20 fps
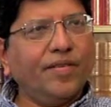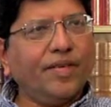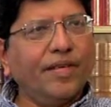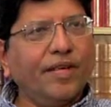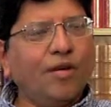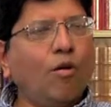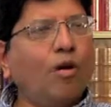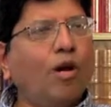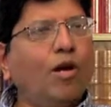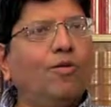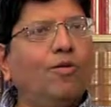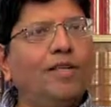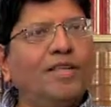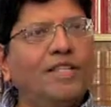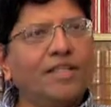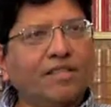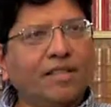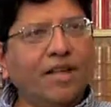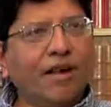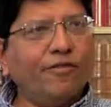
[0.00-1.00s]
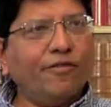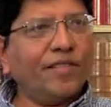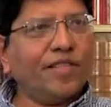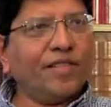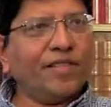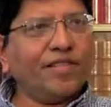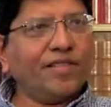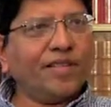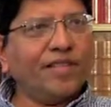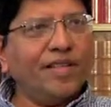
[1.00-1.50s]
and all our
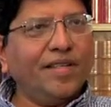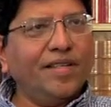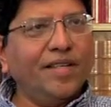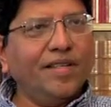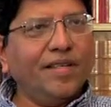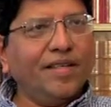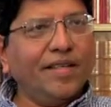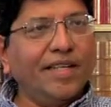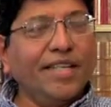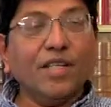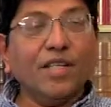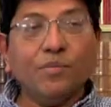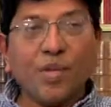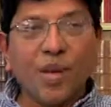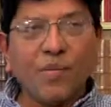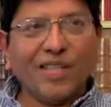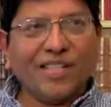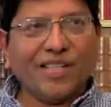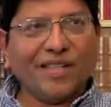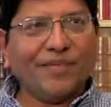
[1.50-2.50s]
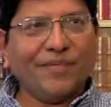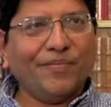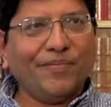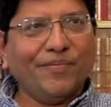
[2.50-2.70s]
discoveries in memory.